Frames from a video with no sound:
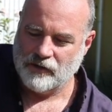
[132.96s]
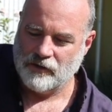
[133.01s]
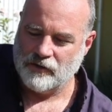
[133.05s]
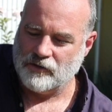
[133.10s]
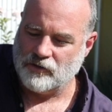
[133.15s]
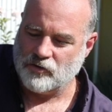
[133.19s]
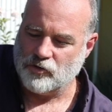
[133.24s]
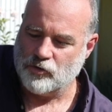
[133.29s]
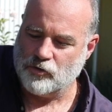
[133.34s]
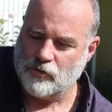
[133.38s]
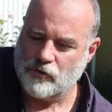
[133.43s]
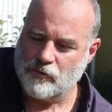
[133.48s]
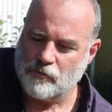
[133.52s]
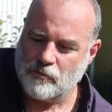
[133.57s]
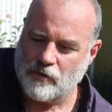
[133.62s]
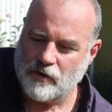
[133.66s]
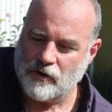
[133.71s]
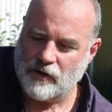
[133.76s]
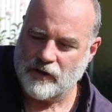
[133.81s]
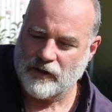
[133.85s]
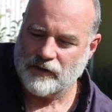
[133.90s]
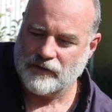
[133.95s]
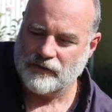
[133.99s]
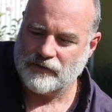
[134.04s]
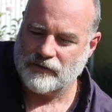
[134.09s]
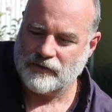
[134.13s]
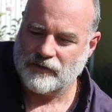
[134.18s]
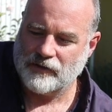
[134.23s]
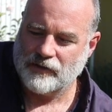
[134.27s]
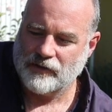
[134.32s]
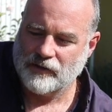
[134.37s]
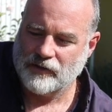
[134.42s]
Newer
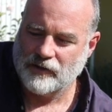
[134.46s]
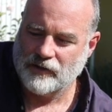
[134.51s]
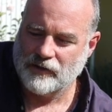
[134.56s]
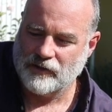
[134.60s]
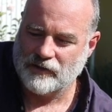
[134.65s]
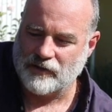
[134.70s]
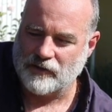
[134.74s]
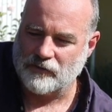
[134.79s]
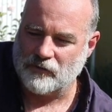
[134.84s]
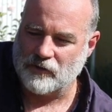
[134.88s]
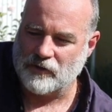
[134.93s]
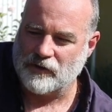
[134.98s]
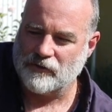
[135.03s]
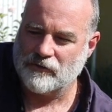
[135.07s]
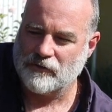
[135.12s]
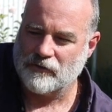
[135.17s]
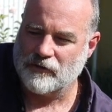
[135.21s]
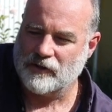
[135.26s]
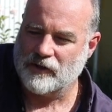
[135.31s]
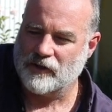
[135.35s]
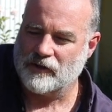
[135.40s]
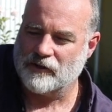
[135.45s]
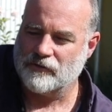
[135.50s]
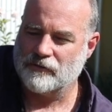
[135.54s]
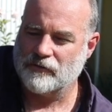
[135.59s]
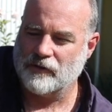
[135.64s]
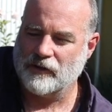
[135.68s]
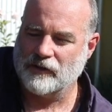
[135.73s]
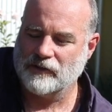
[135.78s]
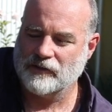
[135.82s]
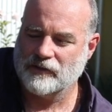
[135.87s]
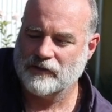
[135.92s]
wines, so Vinifera and other
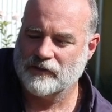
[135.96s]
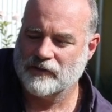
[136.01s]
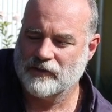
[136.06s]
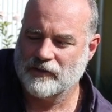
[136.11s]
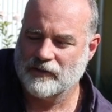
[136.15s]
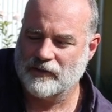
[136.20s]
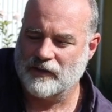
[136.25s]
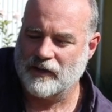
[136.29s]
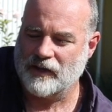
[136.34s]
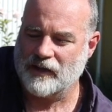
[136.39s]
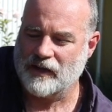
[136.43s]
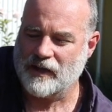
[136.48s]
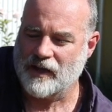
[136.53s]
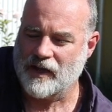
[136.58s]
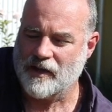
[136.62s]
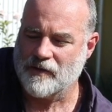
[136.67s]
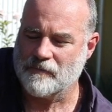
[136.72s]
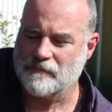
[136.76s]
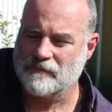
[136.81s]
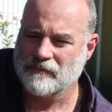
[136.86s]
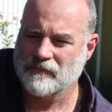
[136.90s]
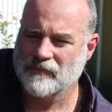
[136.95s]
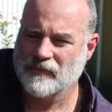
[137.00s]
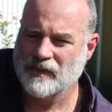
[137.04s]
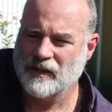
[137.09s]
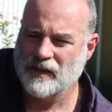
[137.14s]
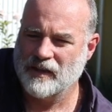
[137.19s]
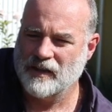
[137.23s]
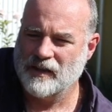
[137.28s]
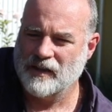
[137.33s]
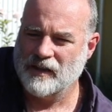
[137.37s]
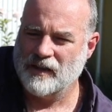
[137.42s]
friends, they
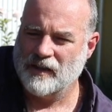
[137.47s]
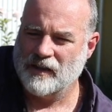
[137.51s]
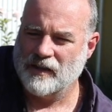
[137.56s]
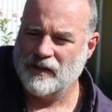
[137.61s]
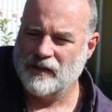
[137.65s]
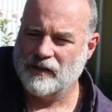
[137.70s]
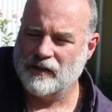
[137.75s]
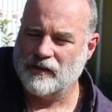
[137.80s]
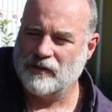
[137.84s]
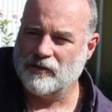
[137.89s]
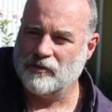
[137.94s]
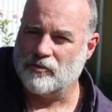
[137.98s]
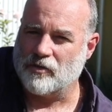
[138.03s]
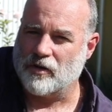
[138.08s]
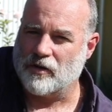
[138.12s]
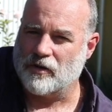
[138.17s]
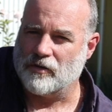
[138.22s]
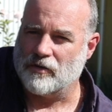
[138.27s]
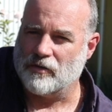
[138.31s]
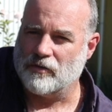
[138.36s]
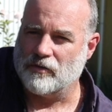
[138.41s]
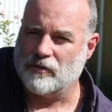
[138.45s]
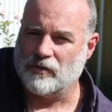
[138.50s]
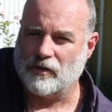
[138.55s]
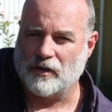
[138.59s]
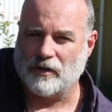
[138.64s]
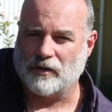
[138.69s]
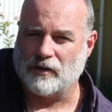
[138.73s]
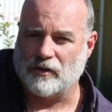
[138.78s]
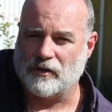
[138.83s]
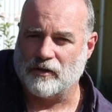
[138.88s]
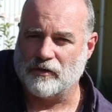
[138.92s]
grow a
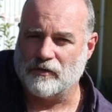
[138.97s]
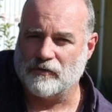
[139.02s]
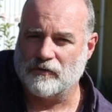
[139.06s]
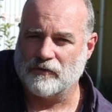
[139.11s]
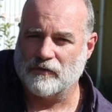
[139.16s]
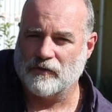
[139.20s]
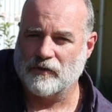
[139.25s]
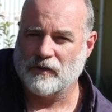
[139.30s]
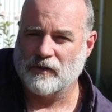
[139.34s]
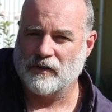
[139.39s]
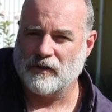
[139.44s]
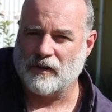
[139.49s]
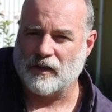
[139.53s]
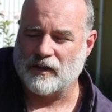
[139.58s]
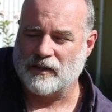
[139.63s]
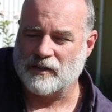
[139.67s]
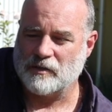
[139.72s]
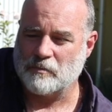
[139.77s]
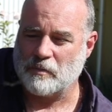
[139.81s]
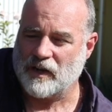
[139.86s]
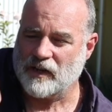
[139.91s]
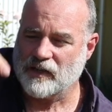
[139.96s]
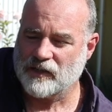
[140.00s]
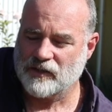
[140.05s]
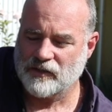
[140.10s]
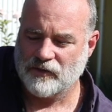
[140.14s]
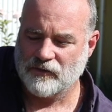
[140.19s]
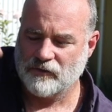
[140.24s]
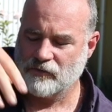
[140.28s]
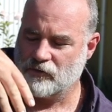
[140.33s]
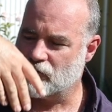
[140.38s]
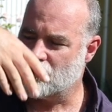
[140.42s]
lot of Spanish
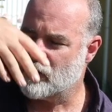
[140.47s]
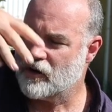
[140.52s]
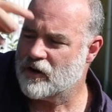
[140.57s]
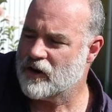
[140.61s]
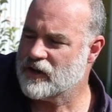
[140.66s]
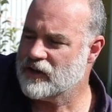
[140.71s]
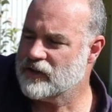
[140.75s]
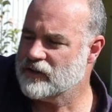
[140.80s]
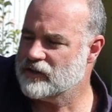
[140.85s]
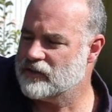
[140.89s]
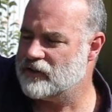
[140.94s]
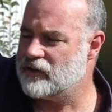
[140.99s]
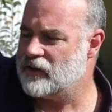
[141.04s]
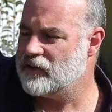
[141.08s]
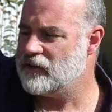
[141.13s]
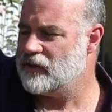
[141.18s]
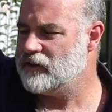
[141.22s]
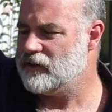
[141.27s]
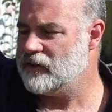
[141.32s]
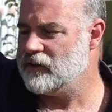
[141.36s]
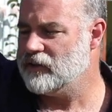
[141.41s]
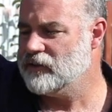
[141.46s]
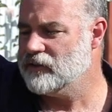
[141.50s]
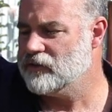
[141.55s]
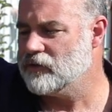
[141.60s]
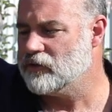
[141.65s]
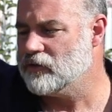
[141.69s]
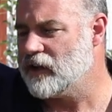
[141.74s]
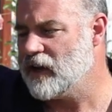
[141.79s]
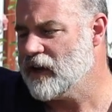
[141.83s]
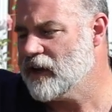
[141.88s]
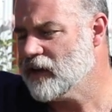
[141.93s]
varieties and other things
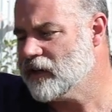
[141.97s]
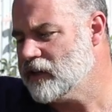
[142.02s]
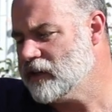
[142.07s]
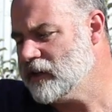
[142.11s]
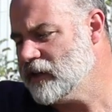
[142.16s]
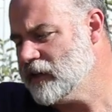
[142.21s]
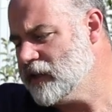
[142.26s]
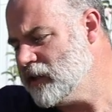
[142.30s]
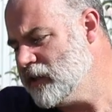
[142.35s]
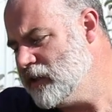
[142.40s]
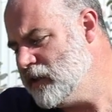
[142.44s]
organically.